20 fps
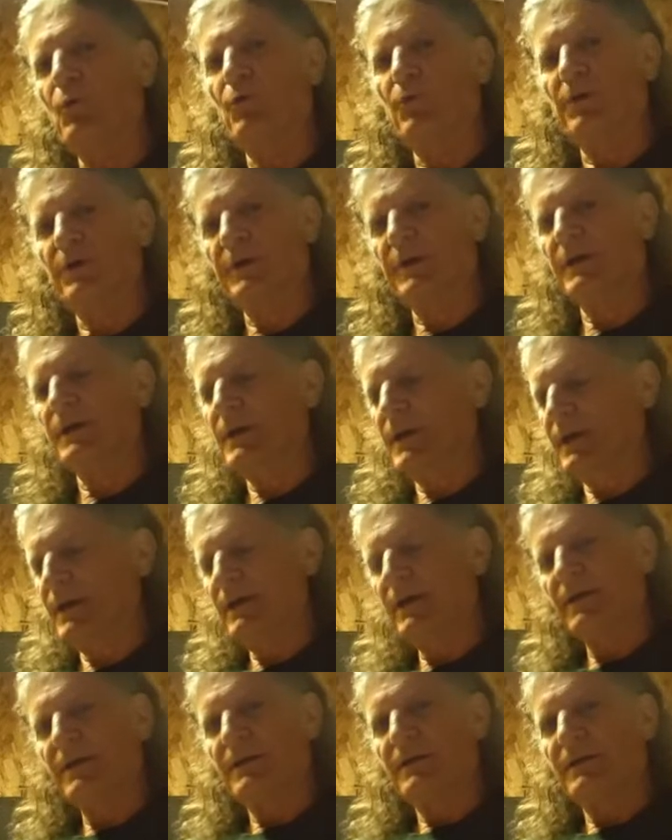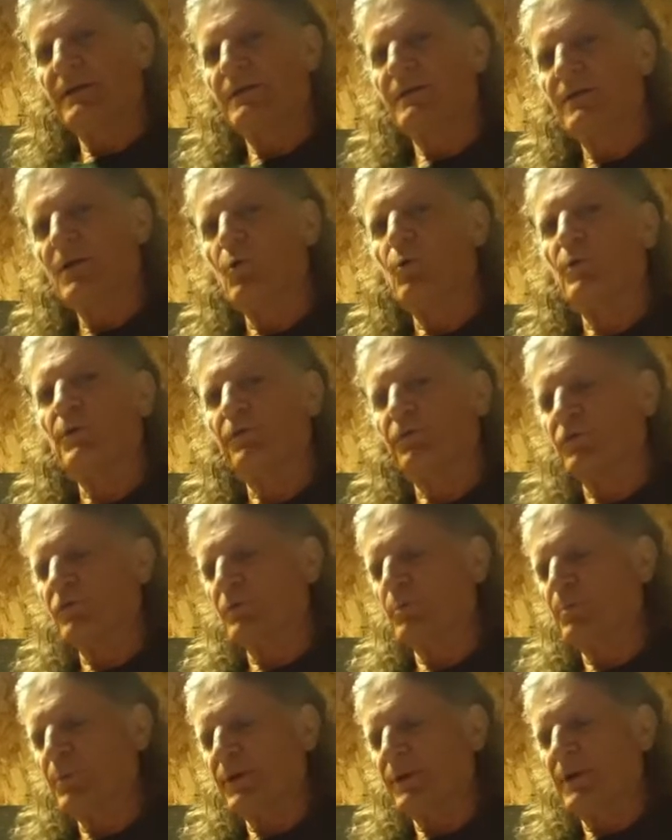boring holes
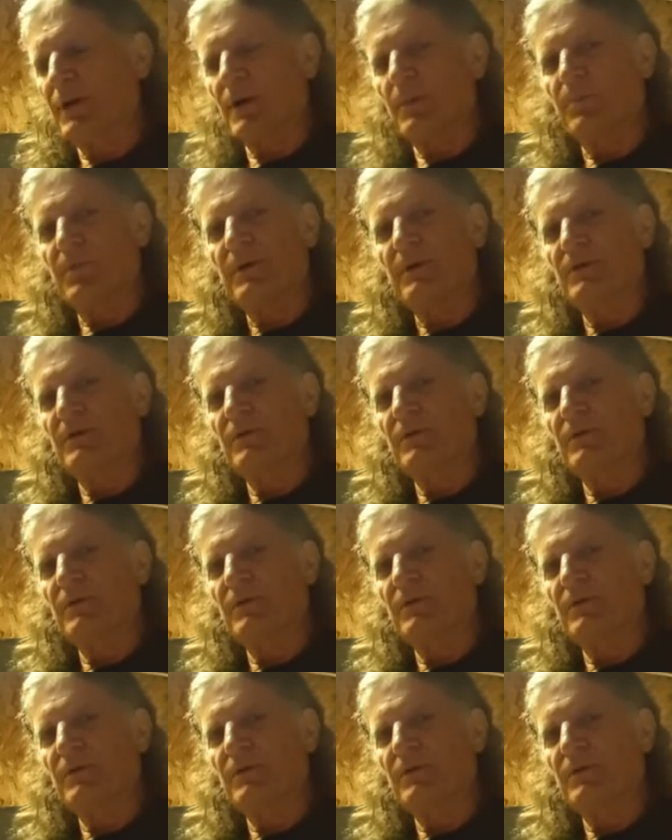to pick up